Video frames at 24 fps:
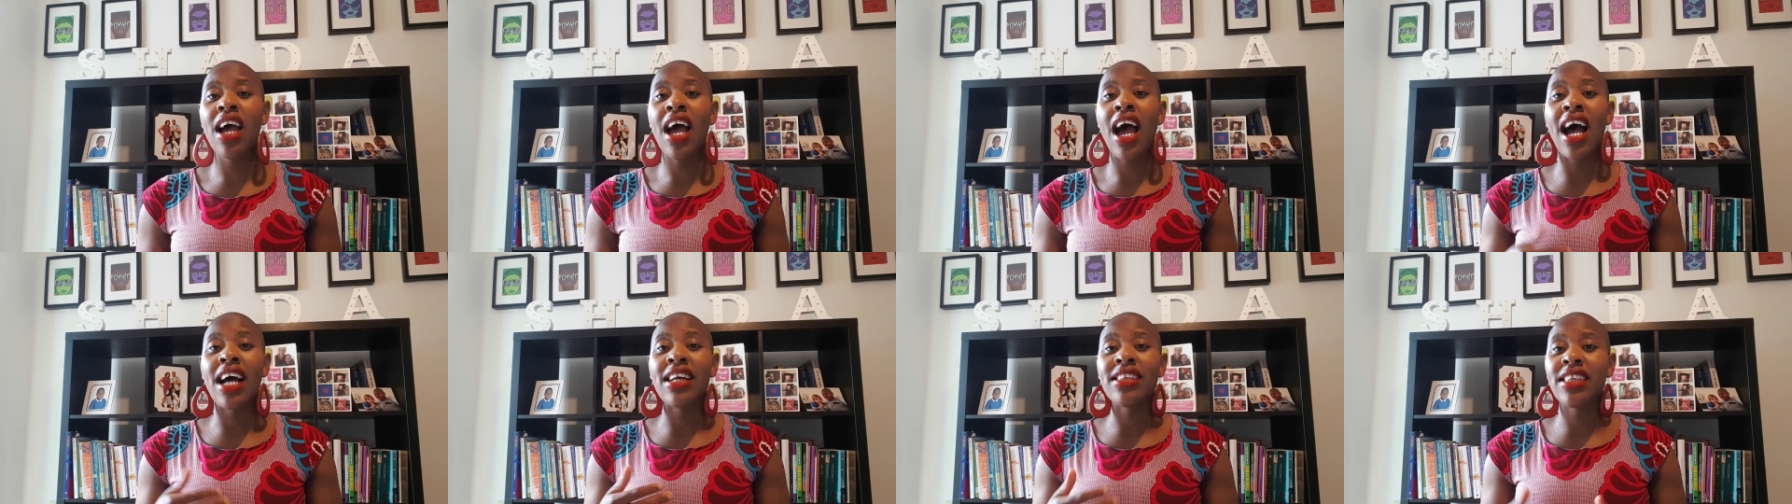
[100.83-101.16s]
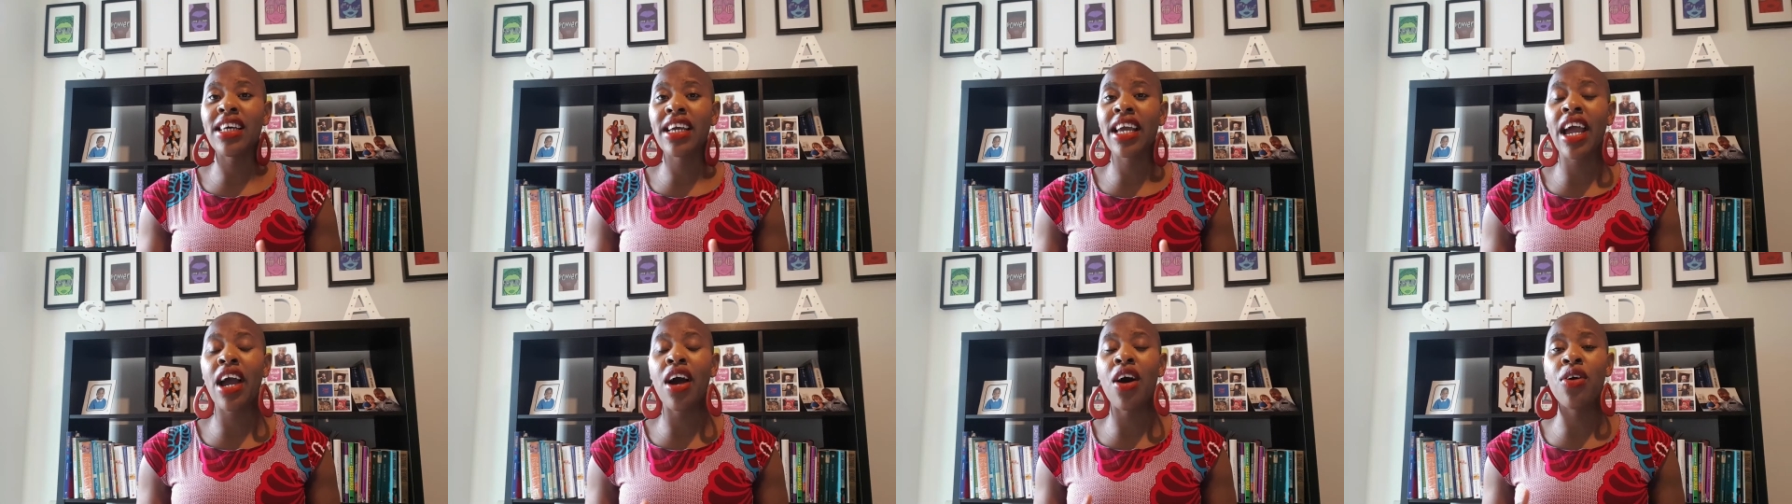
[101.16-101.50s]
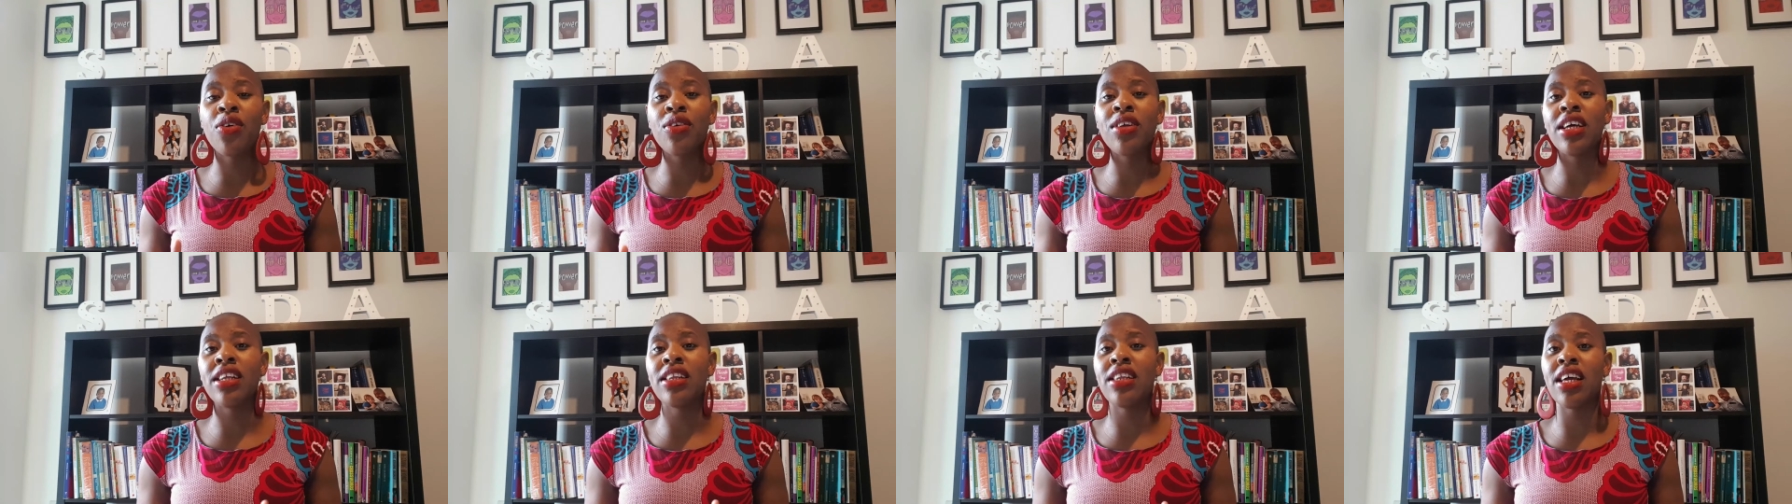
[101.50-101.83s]
As they get
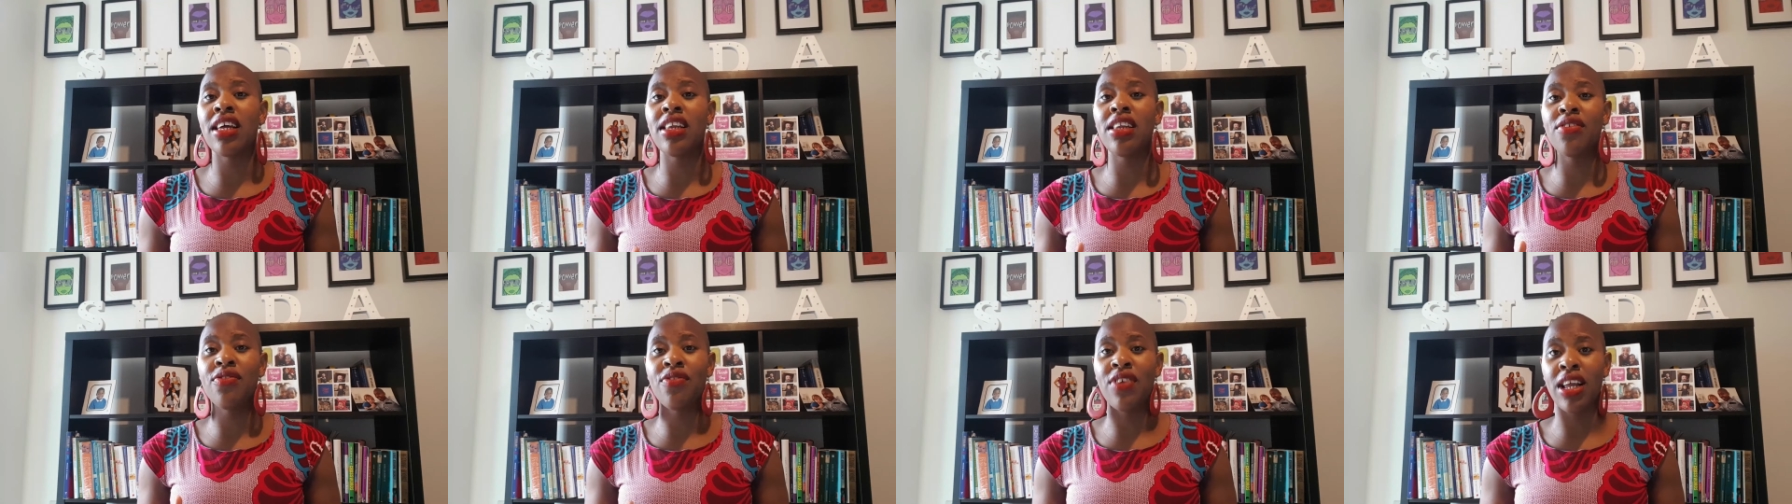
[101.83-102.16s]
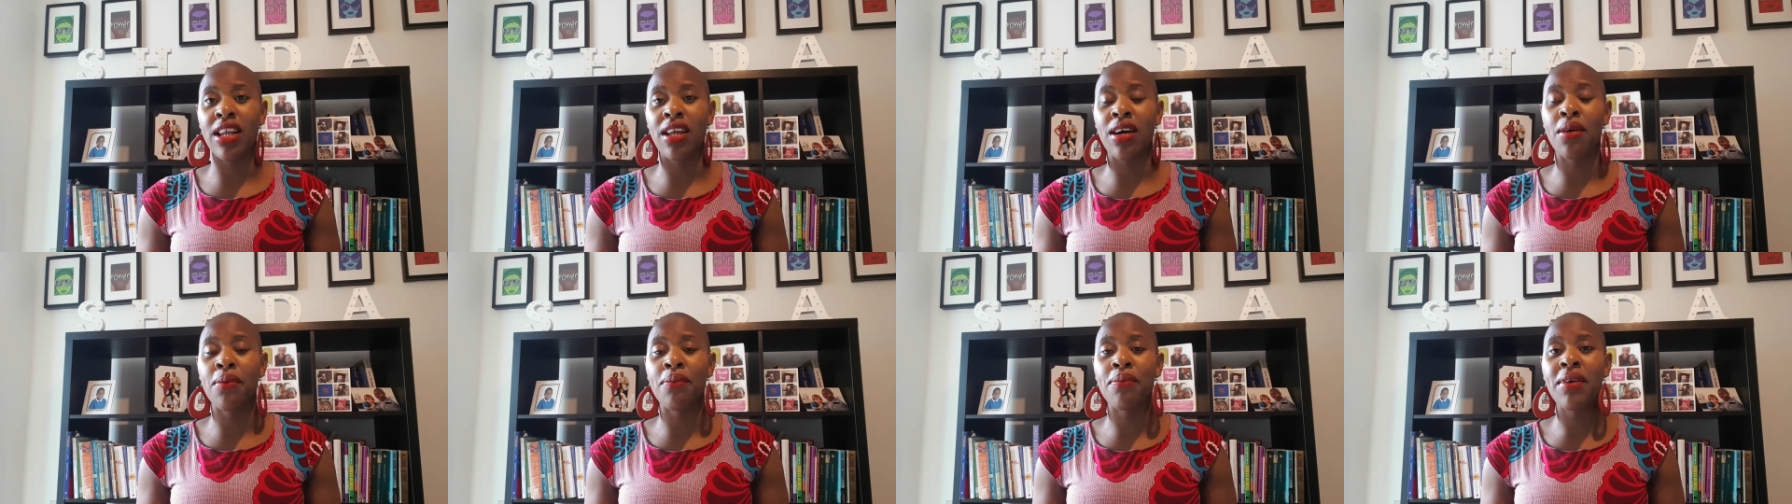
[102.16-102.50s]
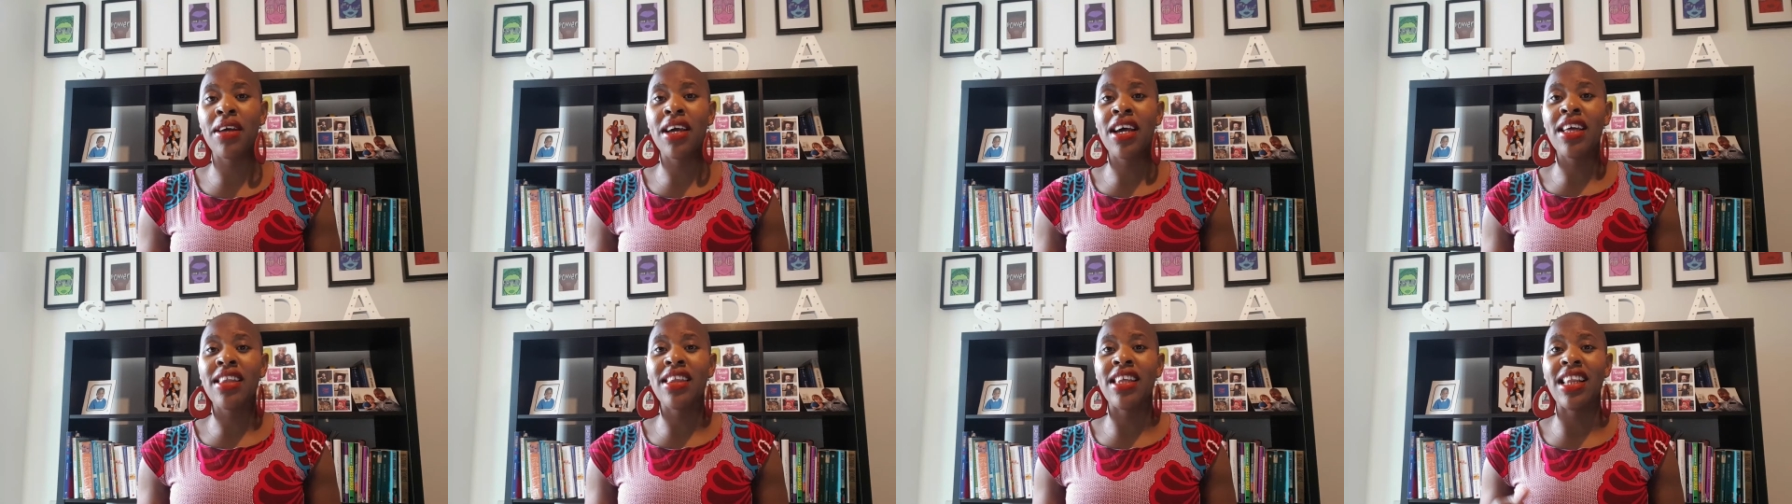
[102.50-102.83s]
older and they develop,
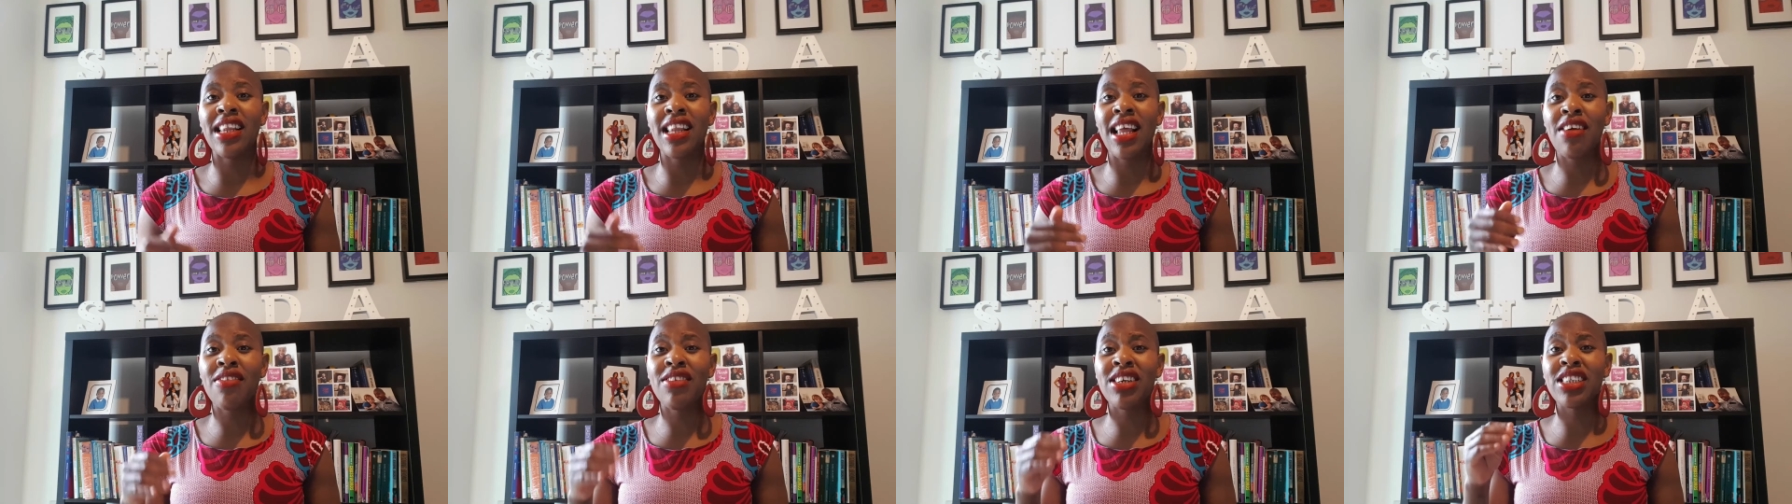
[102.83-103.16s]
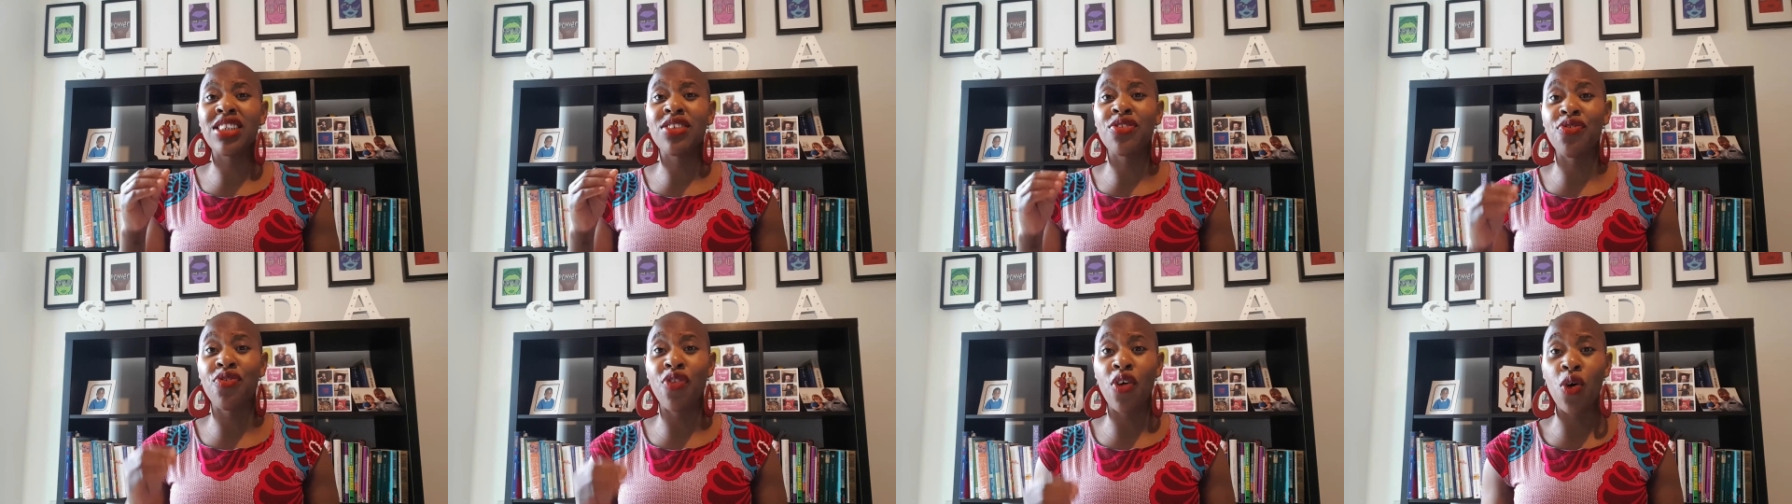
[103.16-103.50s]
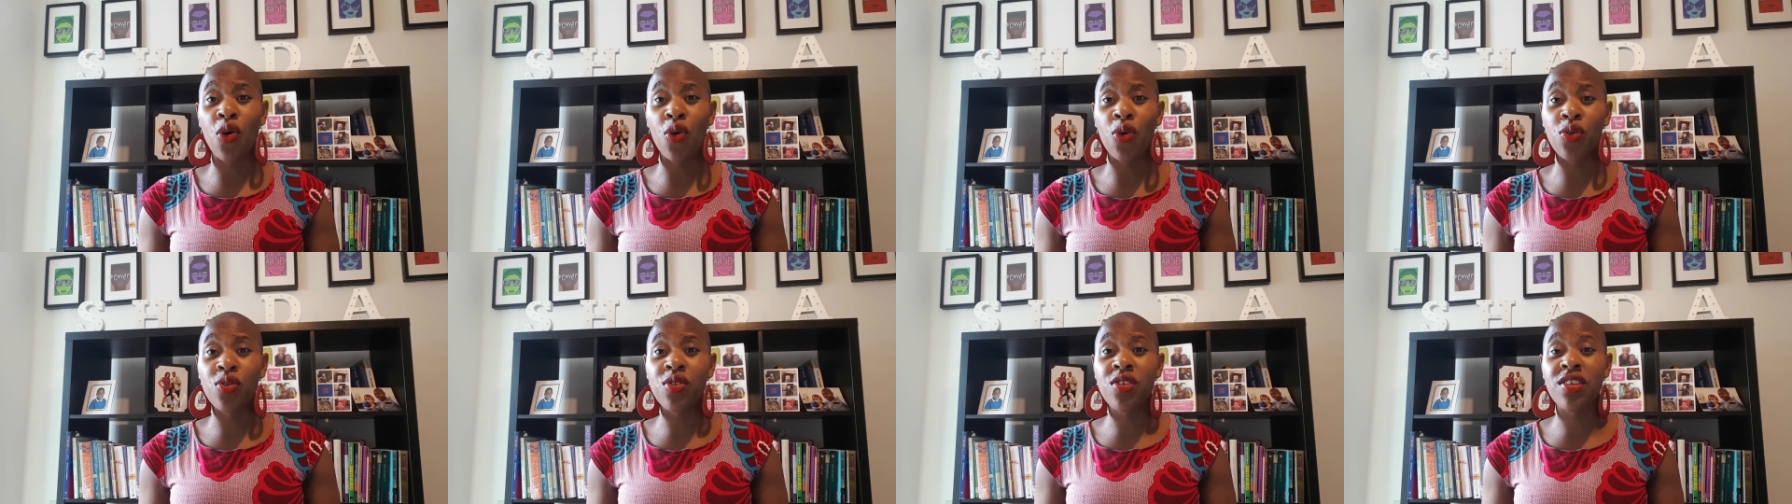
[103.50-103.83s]
the larynx
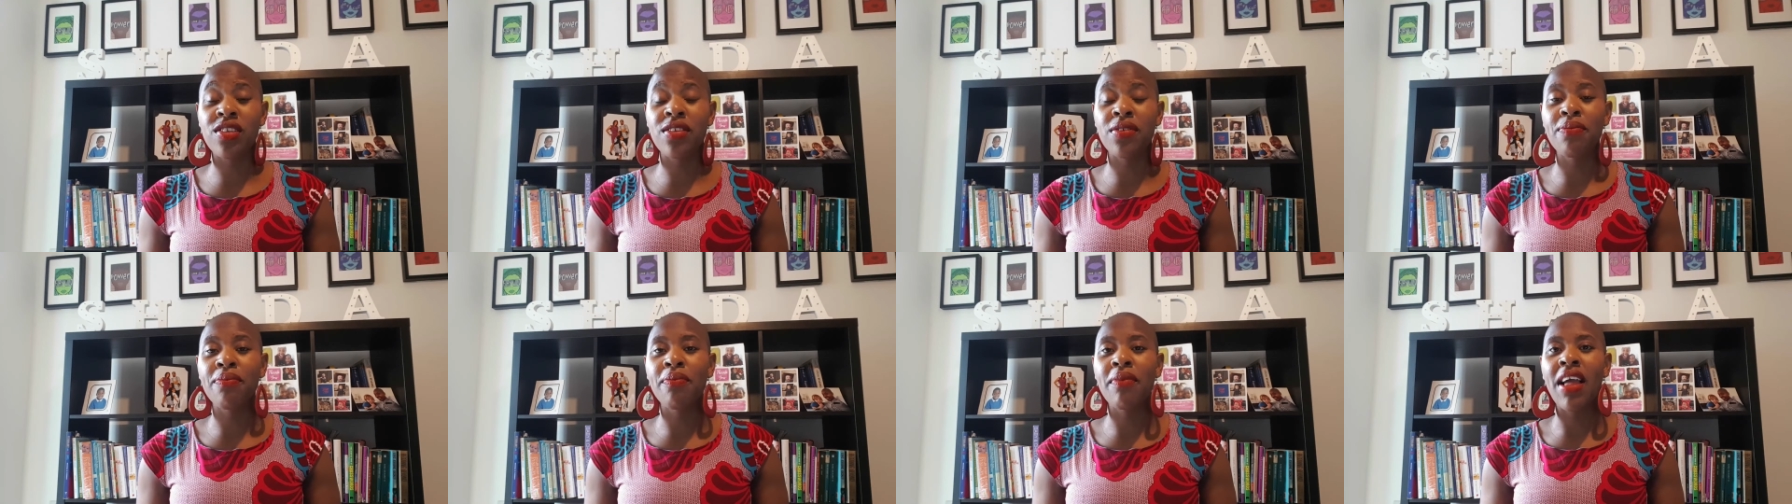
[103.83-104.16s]
falls